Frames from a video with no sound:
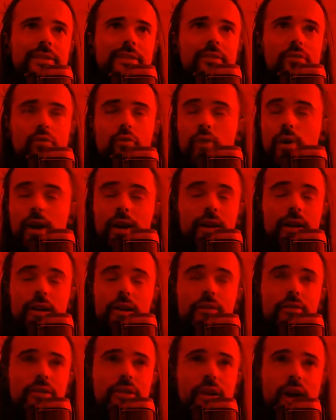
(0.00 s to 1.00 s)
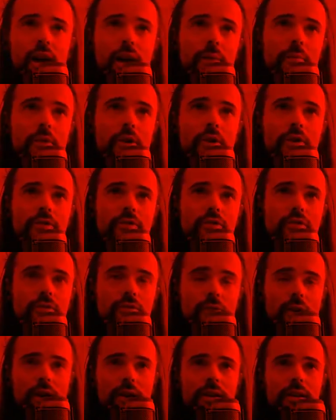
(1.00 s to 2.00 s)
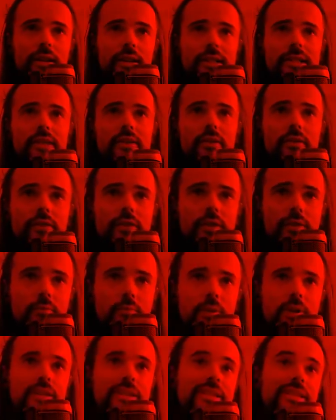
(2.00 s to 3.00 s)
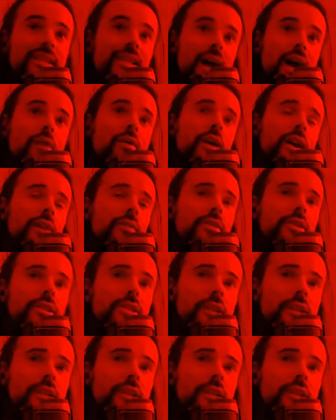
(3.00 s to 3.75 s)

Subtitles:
ran out of time to finalize everything. But now I have the